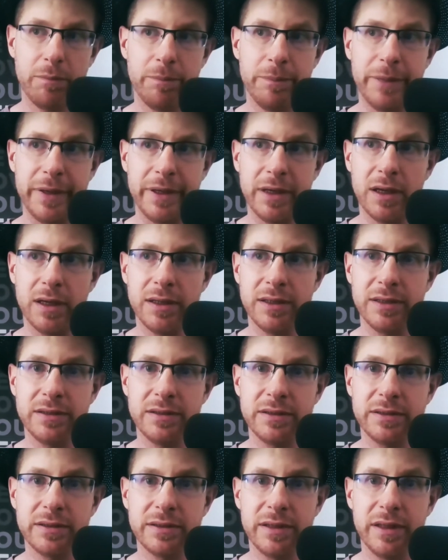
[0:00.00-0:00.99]

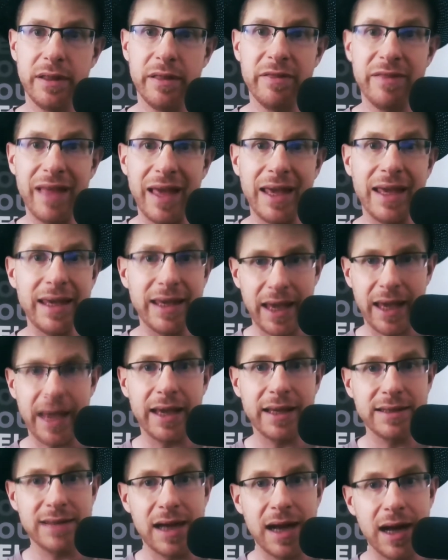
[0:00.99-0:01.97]
because they
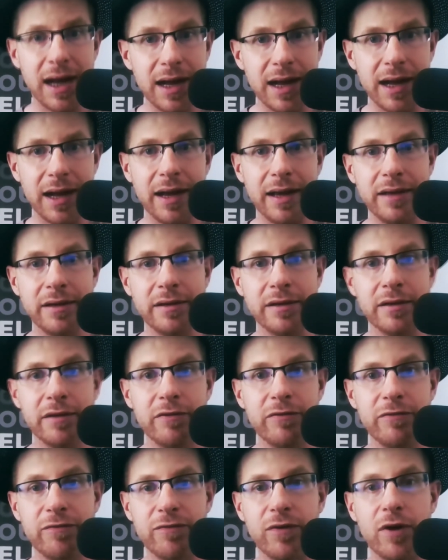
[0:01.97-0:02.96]
can't hide
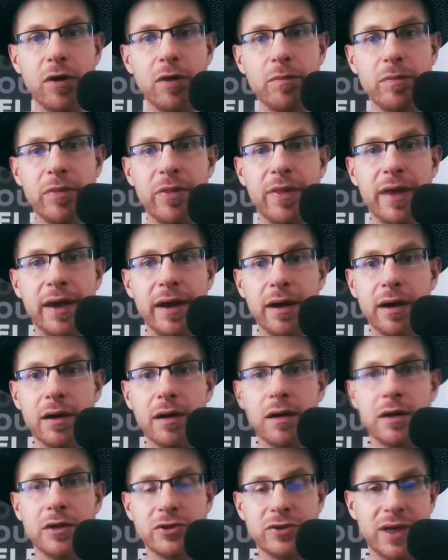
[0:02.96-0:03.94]
from
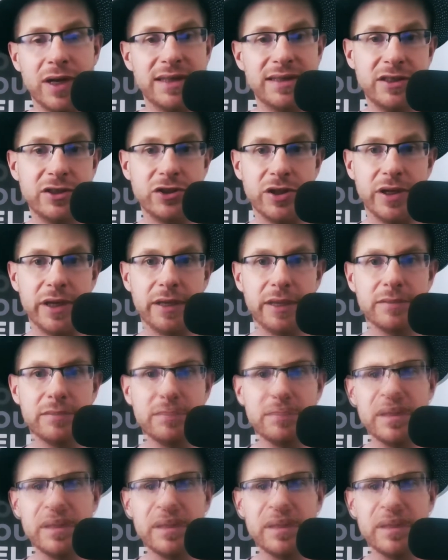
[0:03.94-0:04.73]
their transitioning.